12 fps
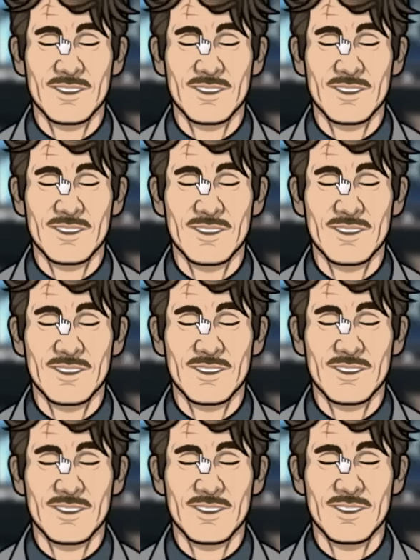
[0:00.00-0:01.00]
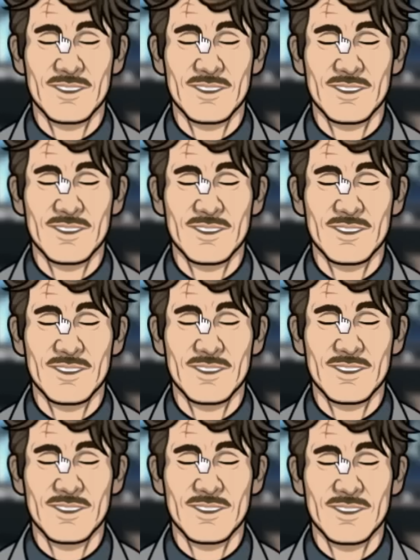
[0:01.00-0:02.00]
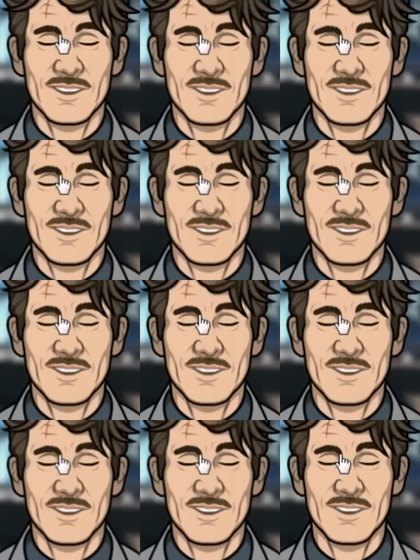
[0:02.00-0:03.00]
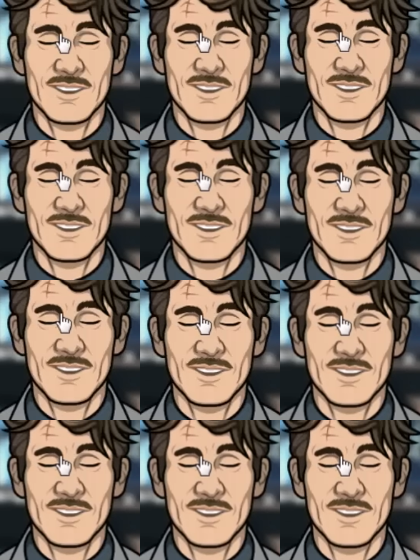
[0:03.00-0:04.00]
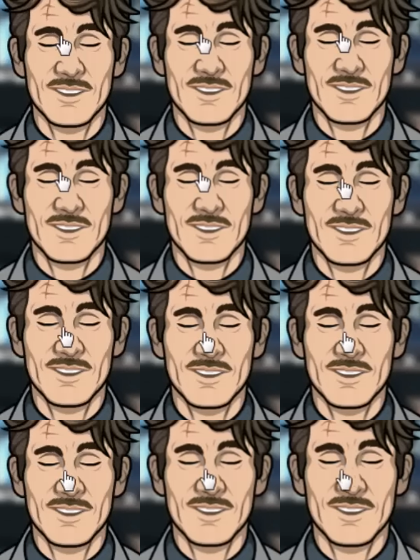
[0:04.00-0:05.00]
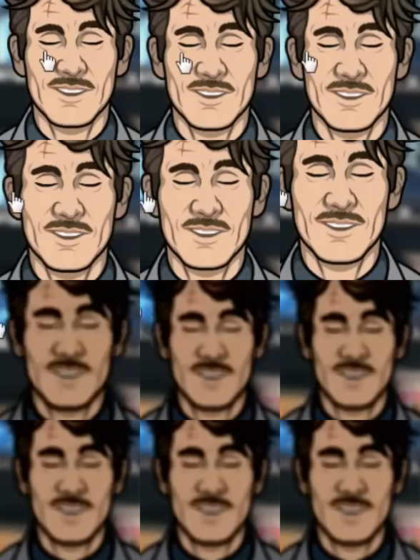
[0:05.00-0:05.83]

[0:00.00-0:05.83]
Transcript: [no speech]